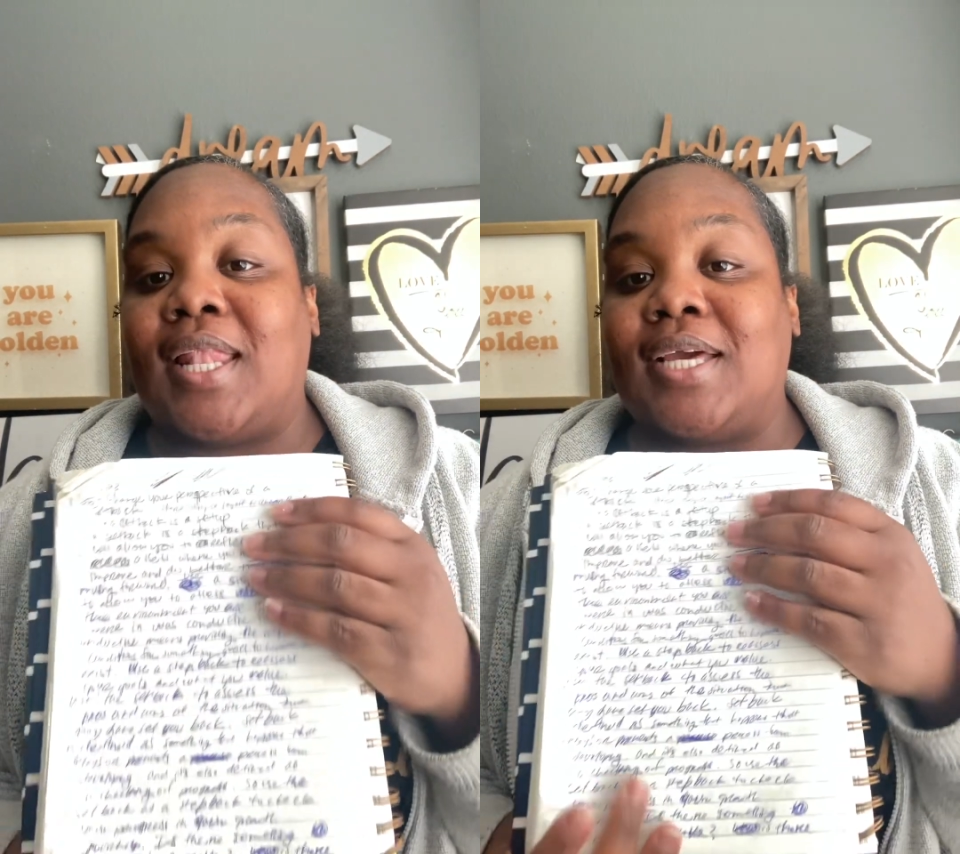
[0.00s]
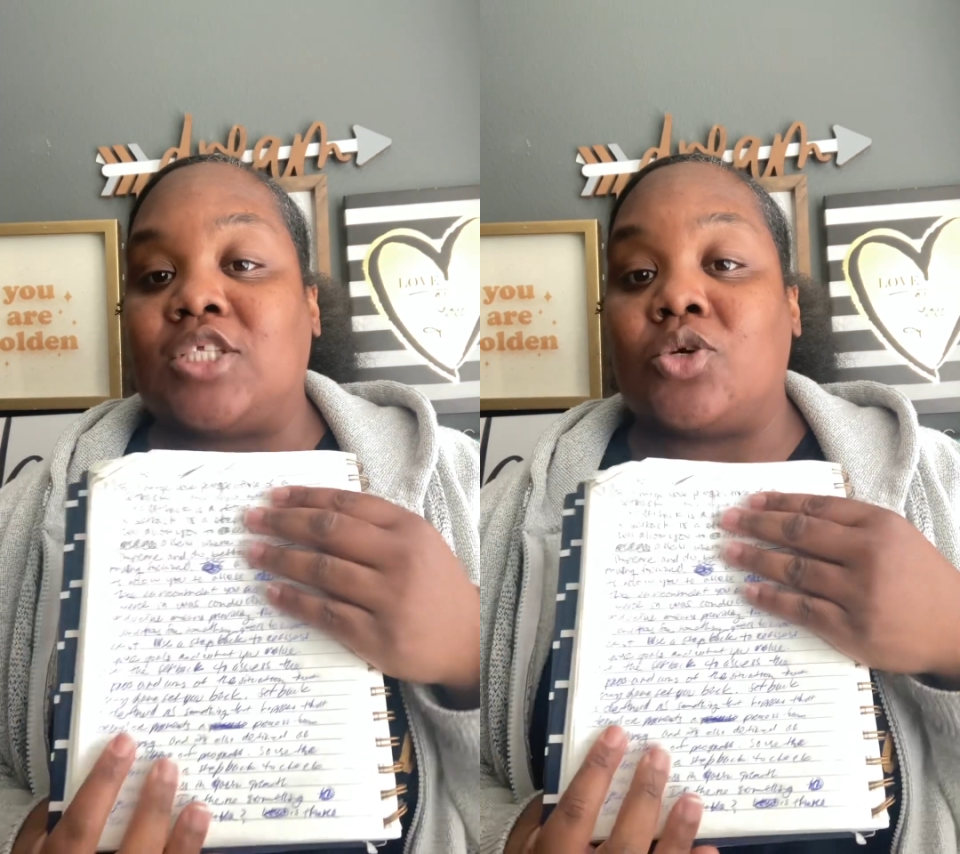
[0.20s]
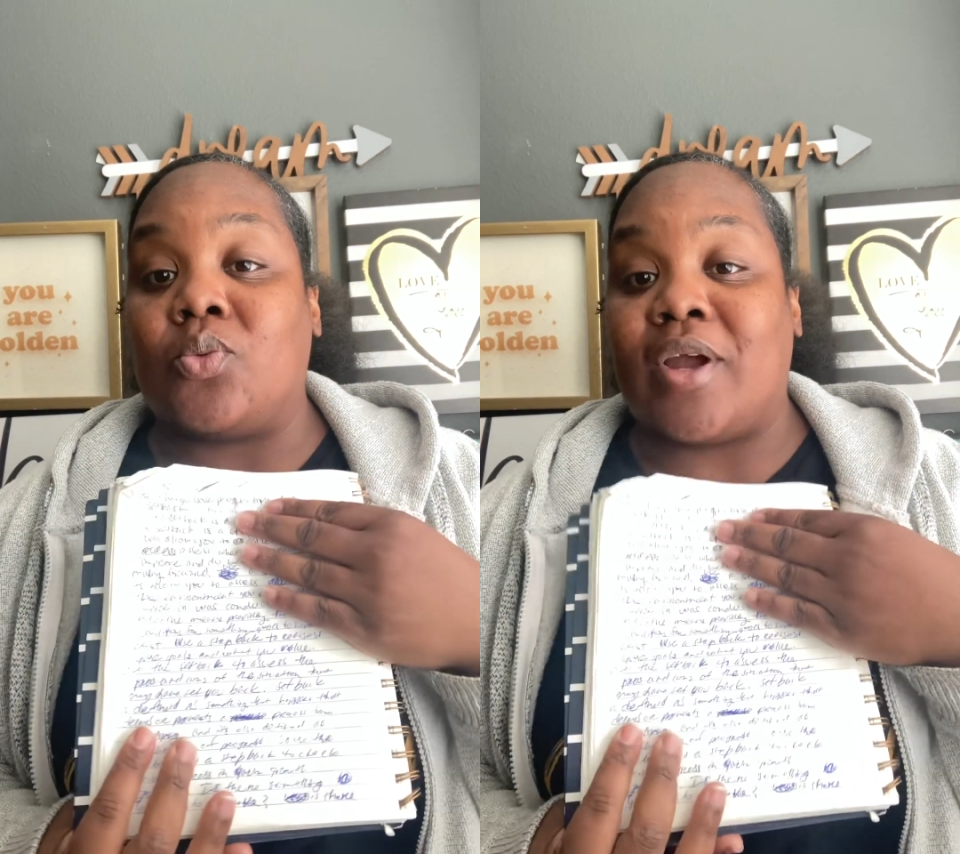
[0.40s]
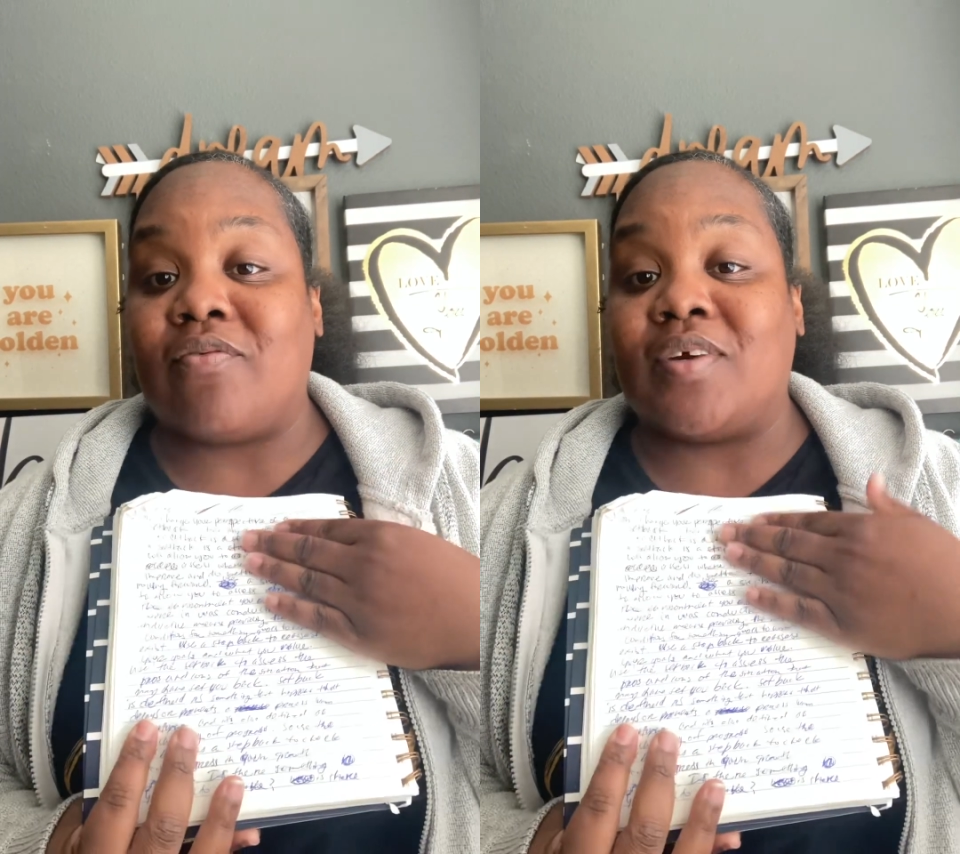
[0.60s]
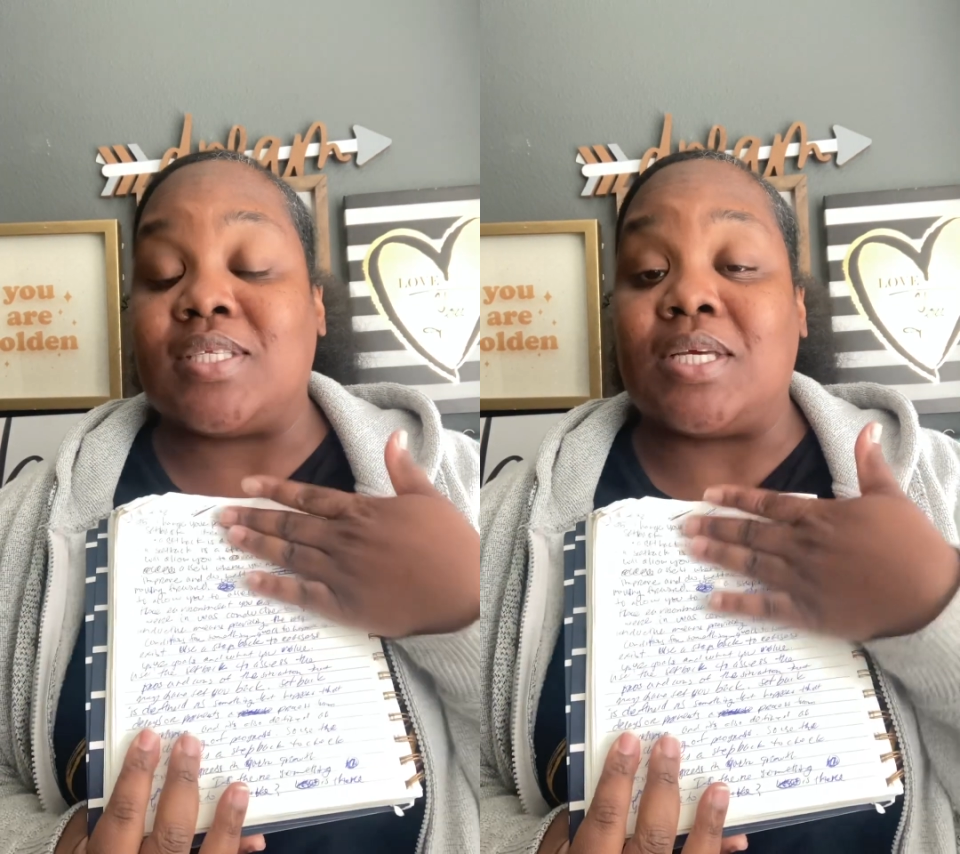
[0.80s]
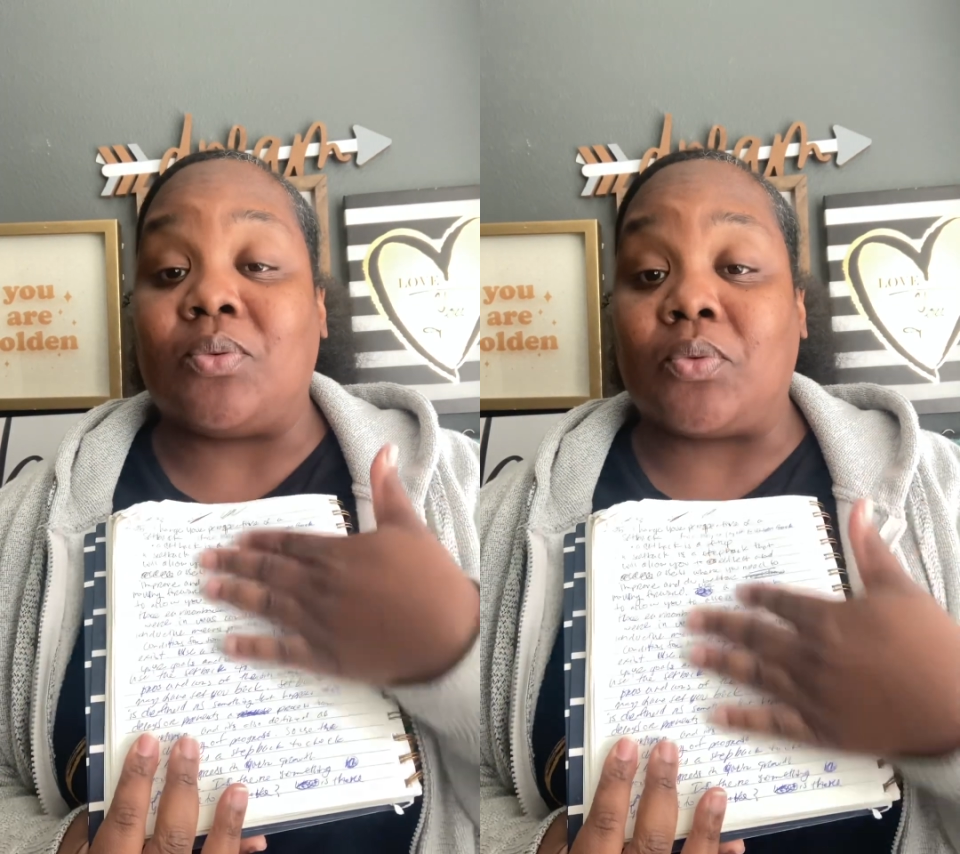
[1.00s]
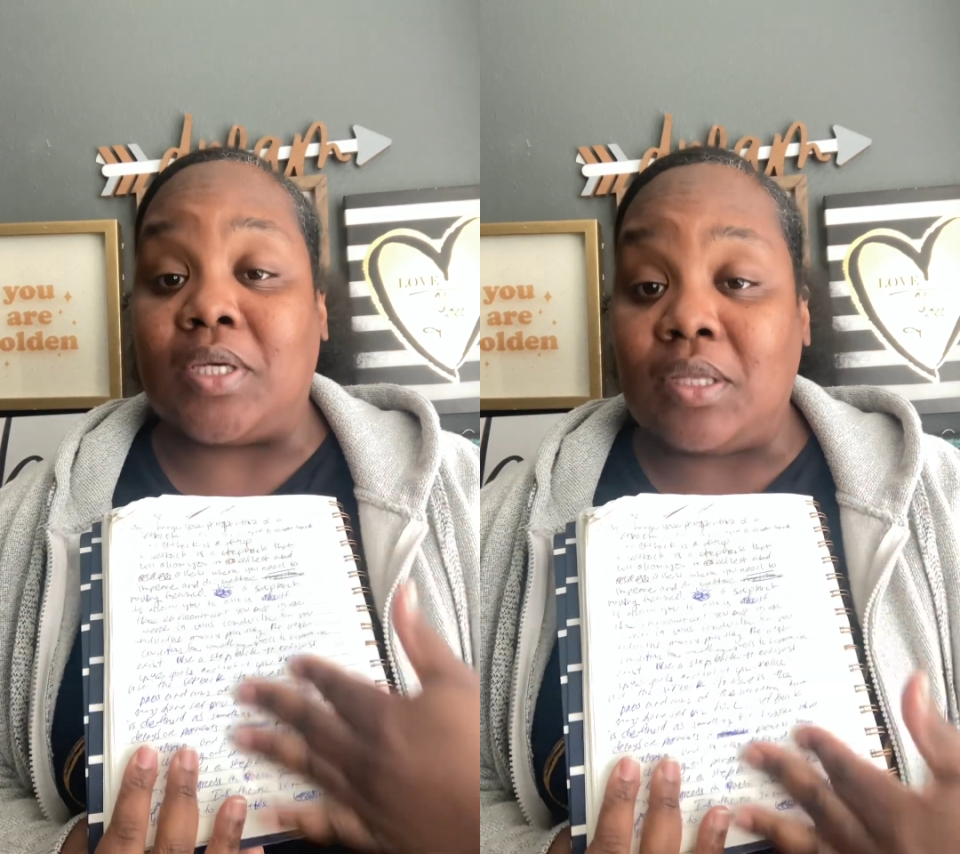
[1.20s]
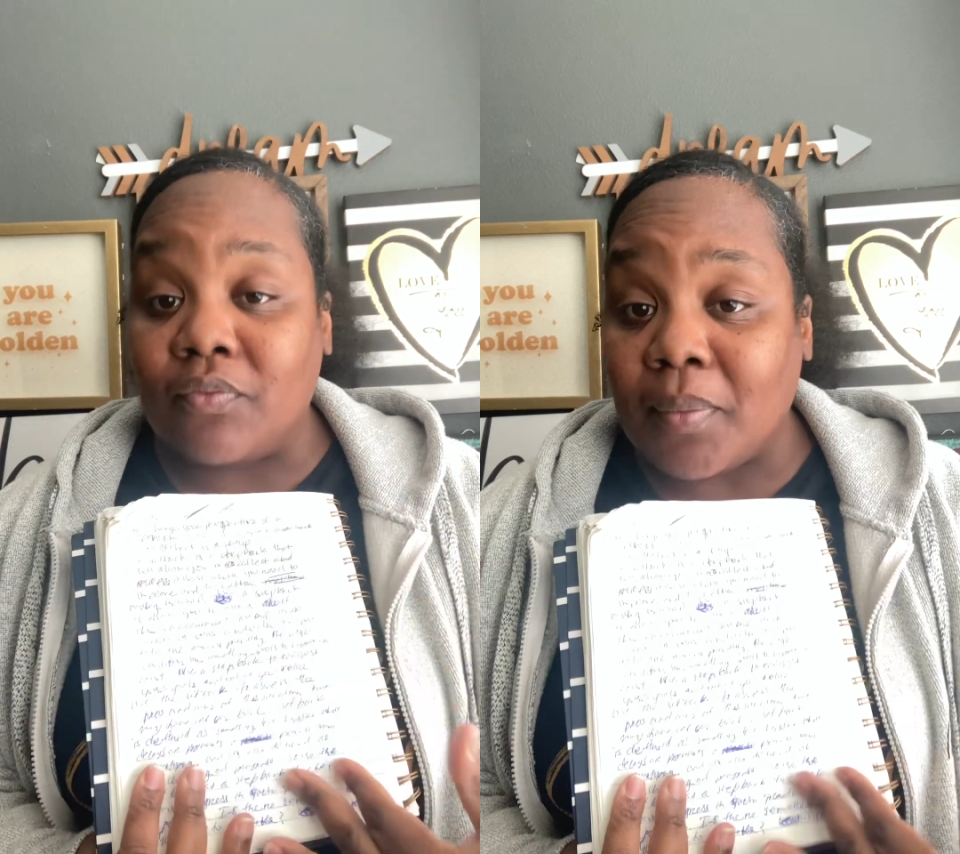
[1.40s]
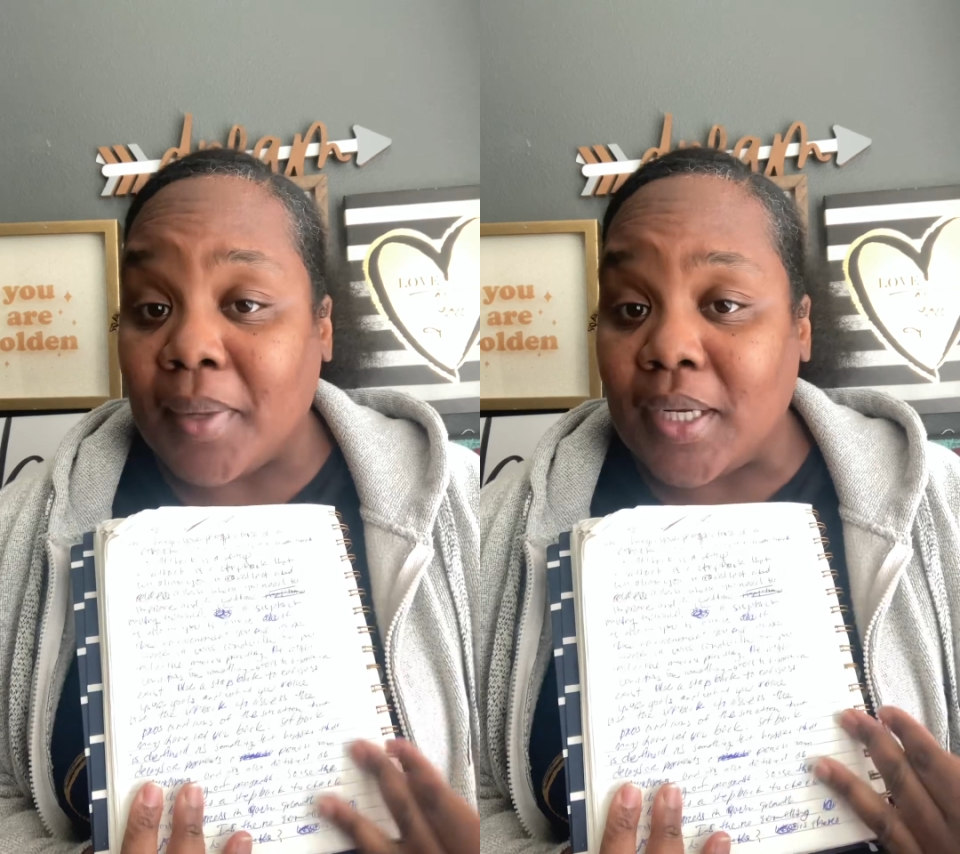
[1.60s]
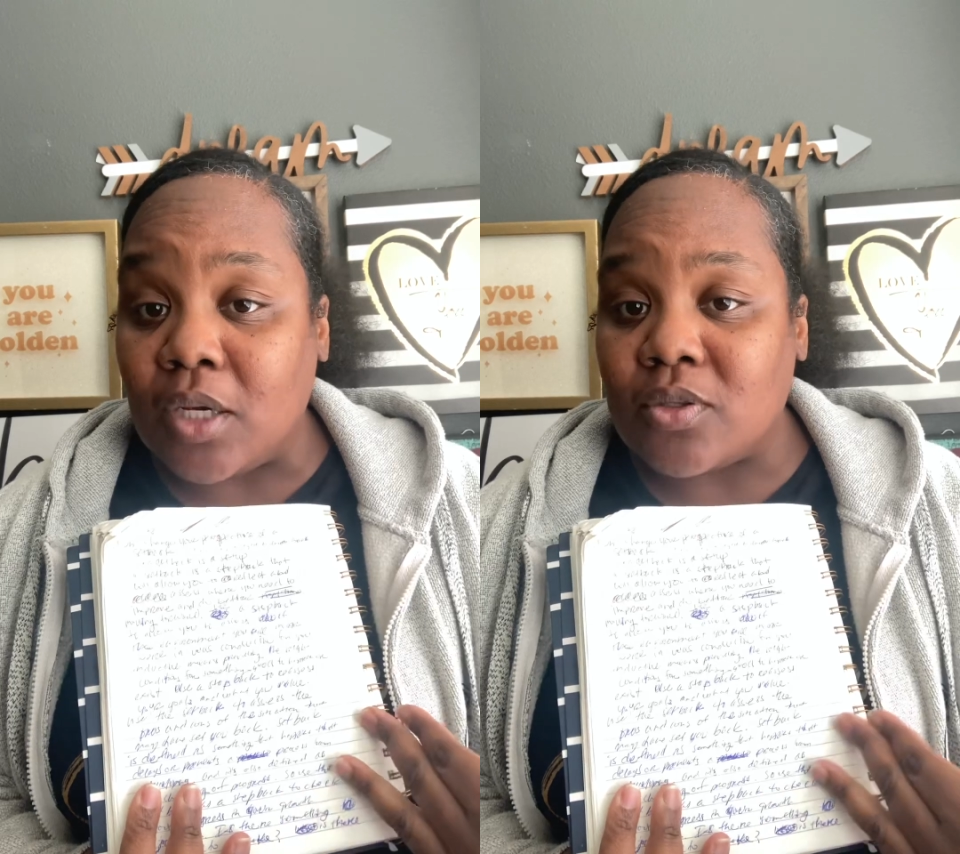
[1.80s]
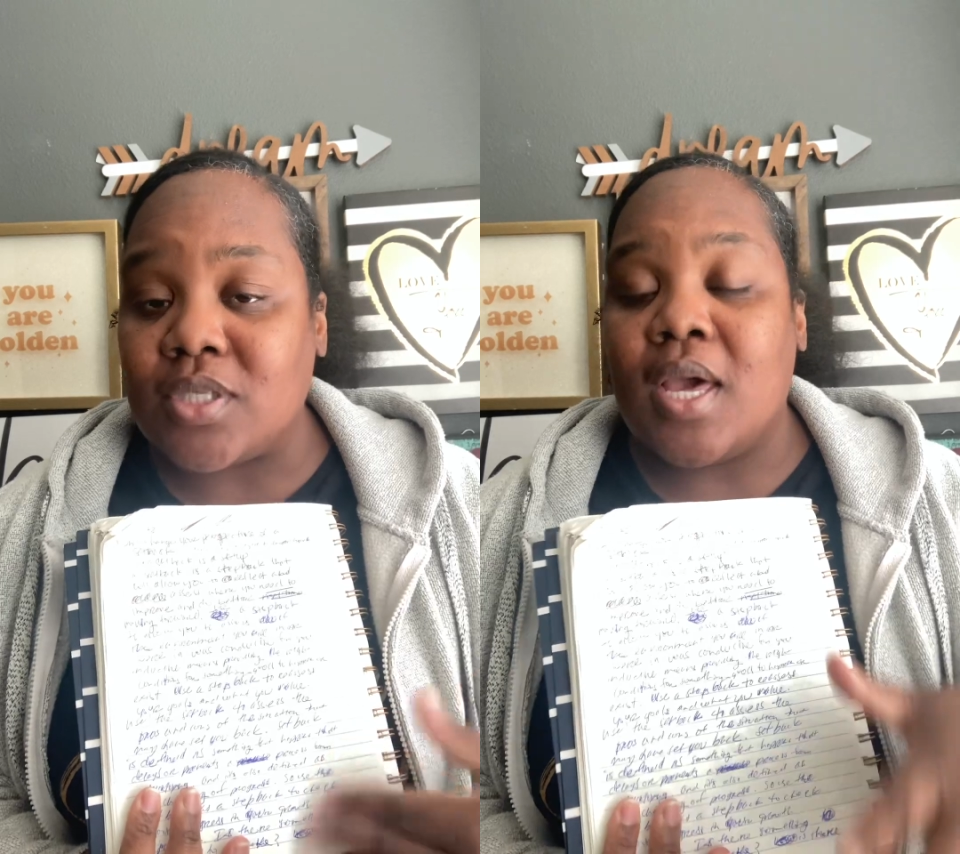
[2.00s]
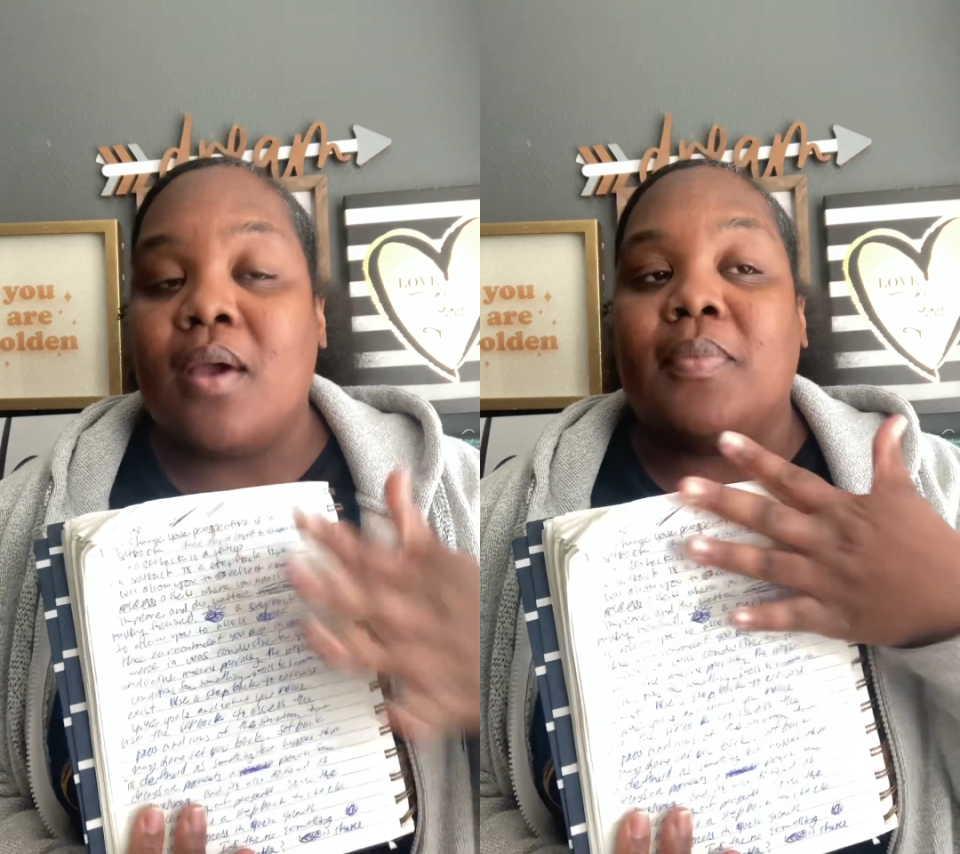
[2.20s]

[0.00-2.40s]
like to reference and read from my notes